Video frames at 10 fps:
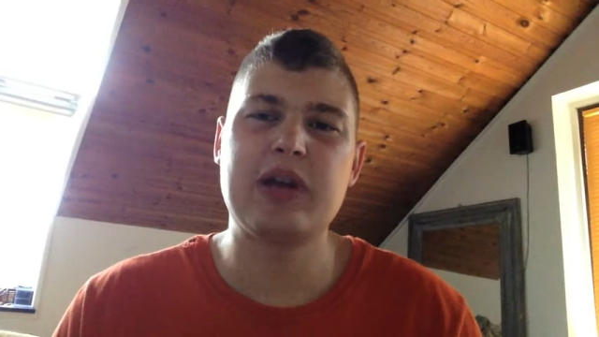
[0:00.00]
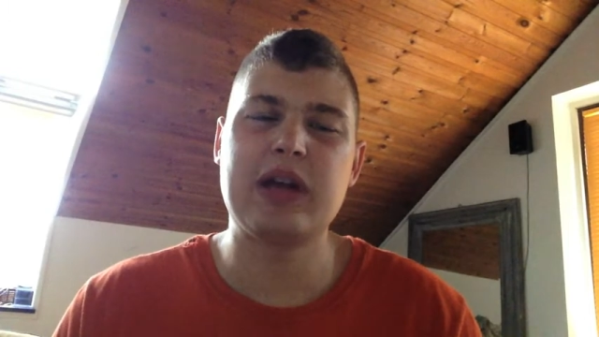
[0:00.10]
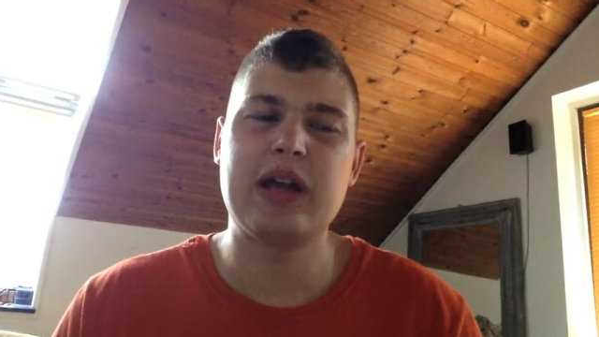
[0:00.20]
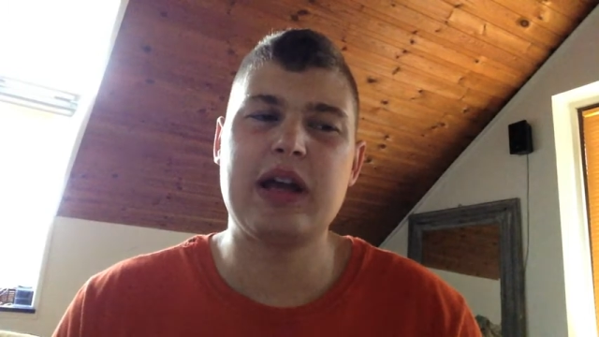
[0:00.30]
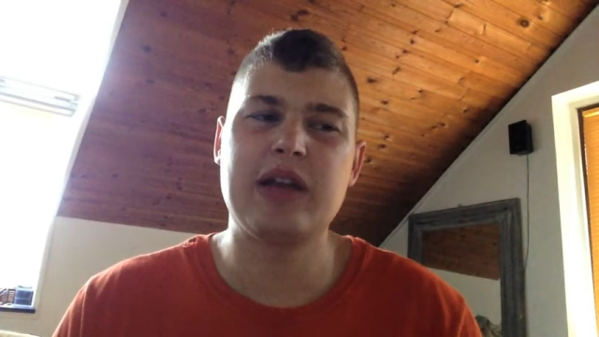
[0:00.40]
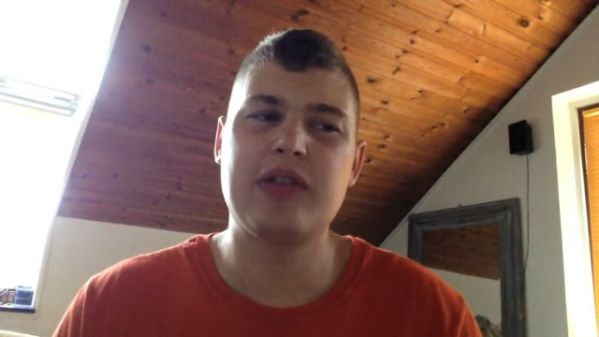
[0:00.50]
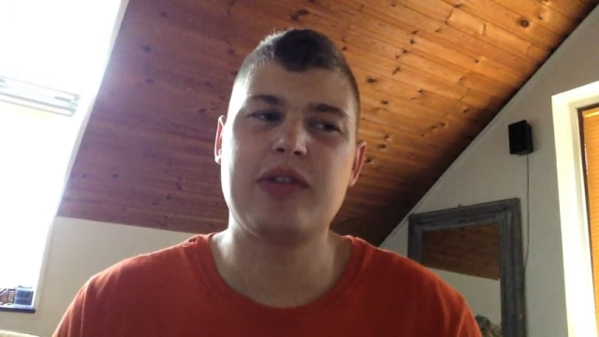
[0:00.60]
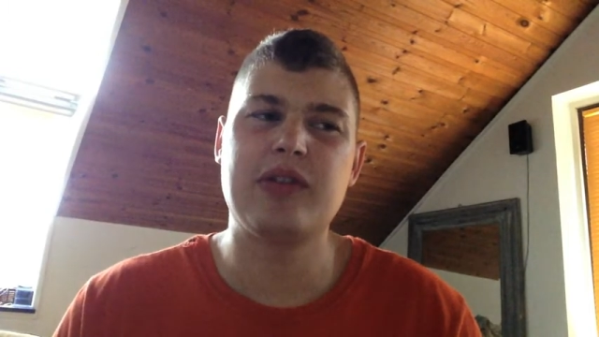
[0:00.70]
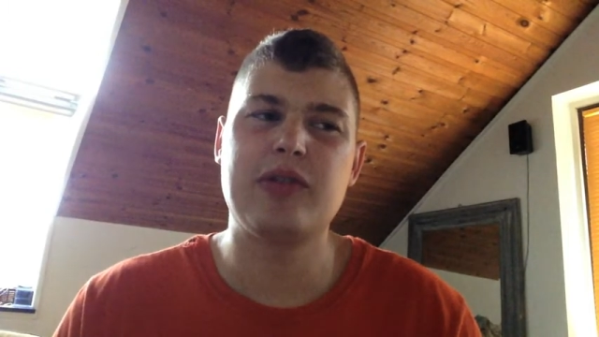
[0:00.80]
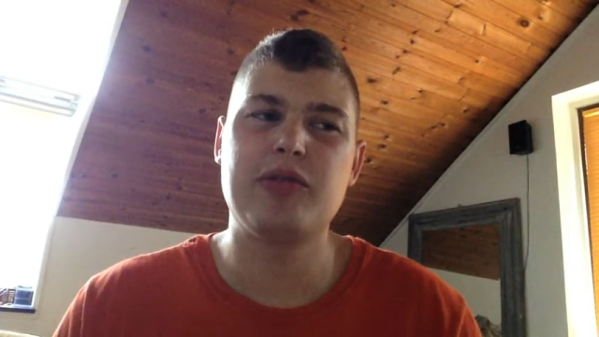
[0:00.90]
and I had the
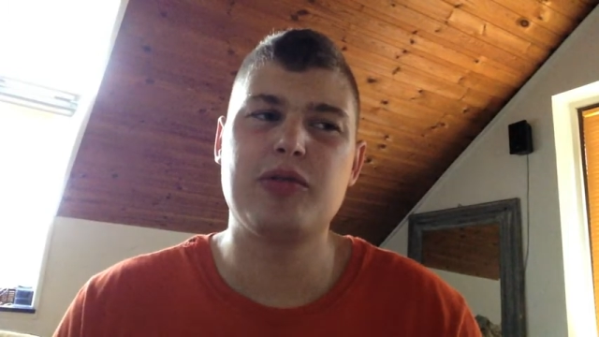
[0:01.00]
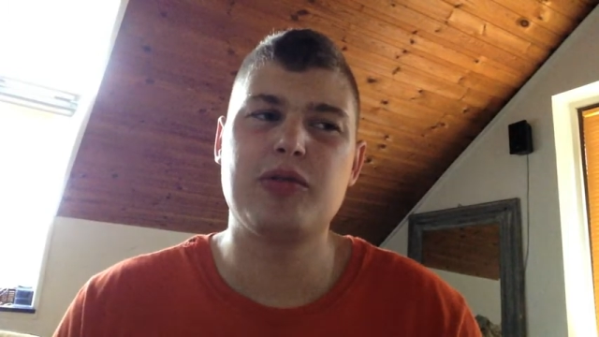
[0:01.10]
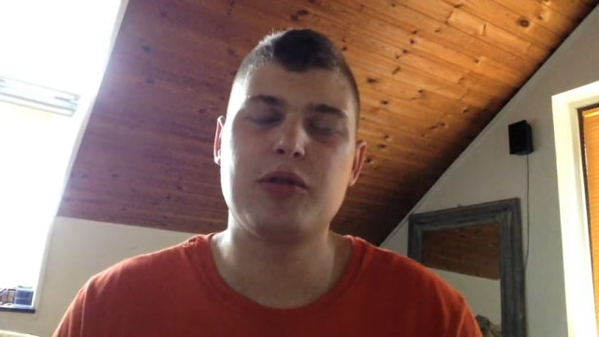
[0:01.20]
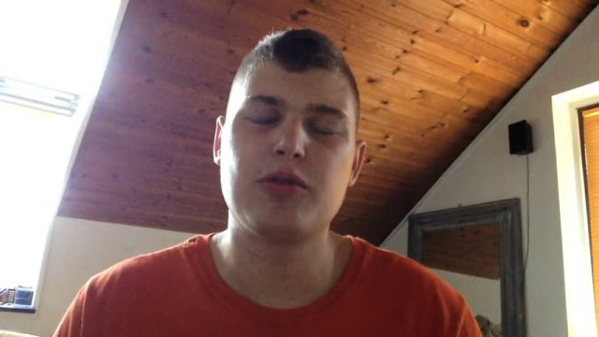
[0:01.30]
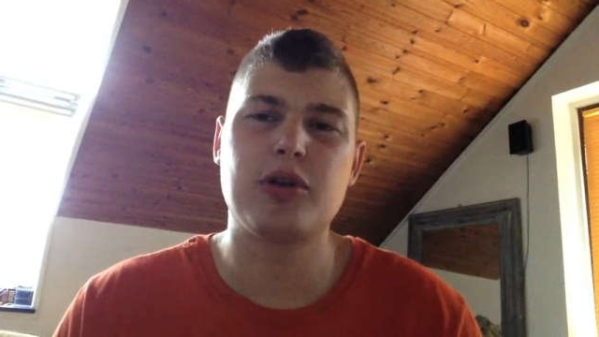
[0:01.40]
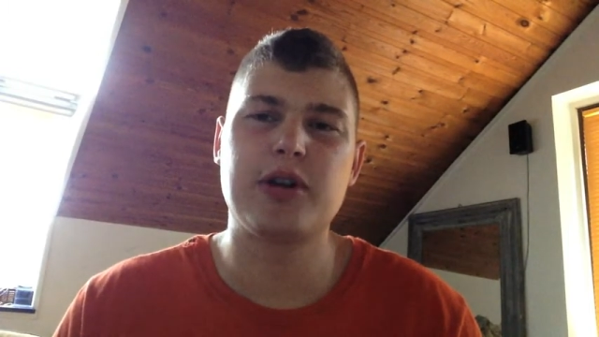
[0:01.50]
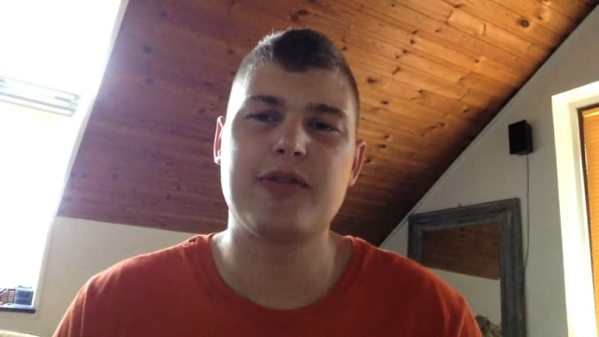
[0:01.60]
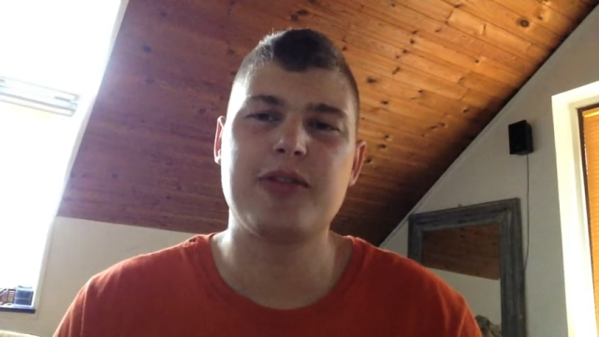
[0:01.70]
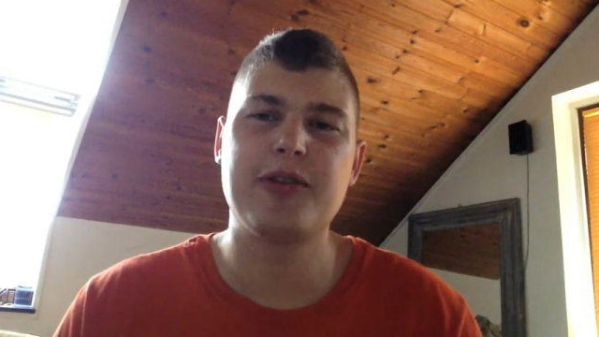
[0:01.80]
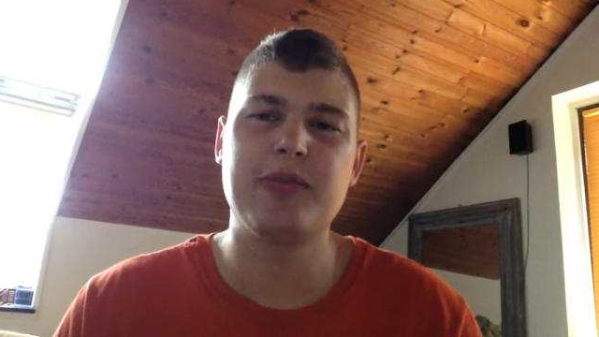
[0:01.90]
safe zone on one
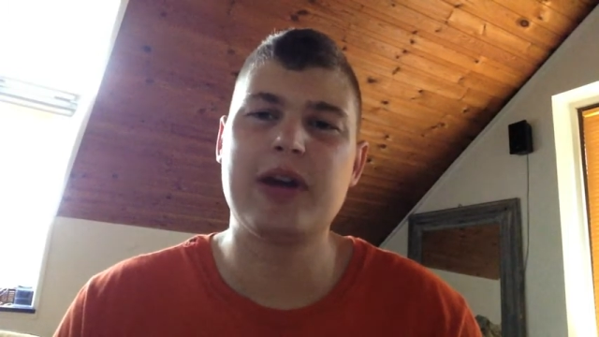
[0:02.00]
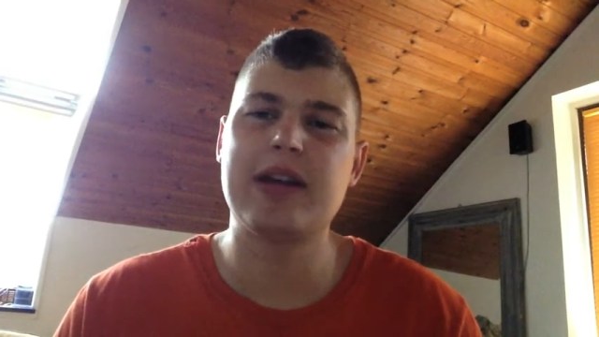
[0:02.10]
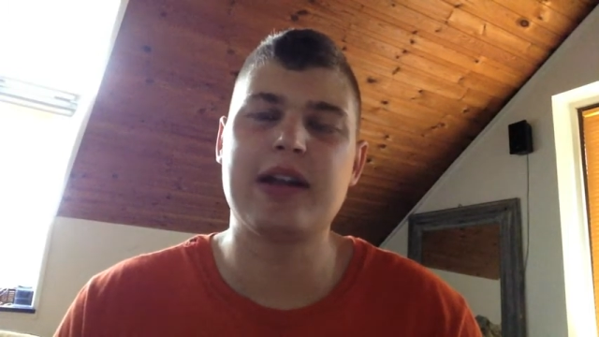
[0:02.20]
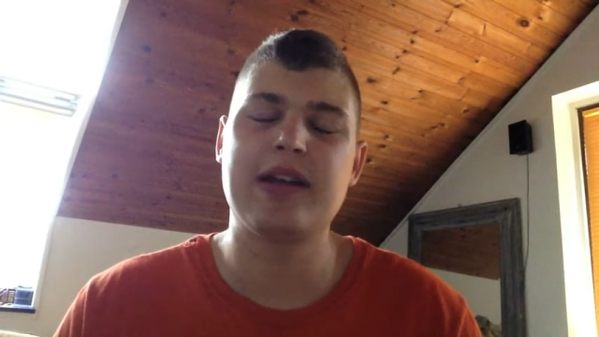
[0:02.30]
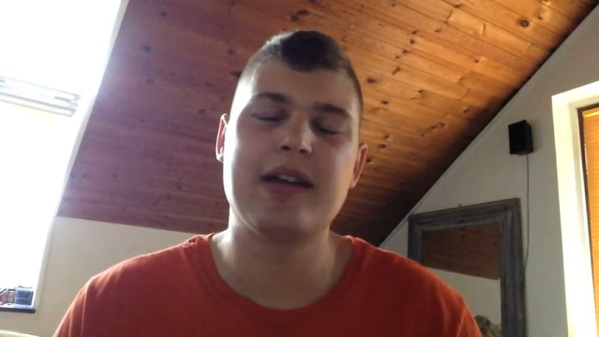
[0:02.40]
of them, and